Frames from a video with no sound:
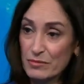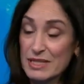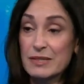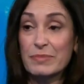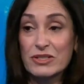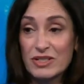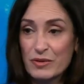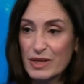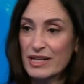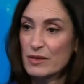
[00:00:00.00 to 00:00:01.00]
especially
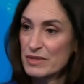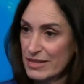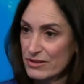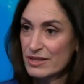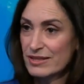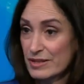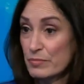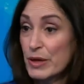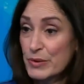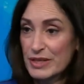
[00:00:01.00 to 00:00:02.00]
when it comes down to these
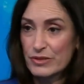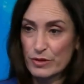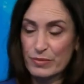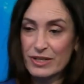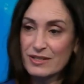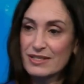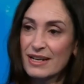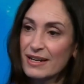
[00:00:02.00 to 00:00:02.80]
components or parts,